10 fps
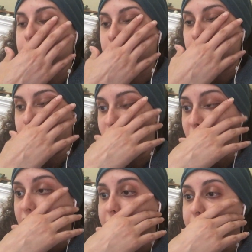I have
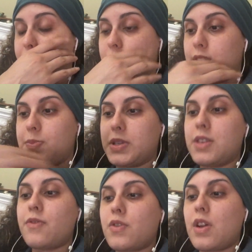a
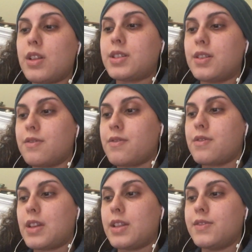specific relative
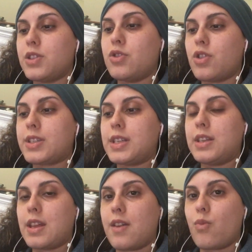that lives in New York City
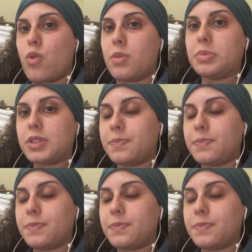that I've warned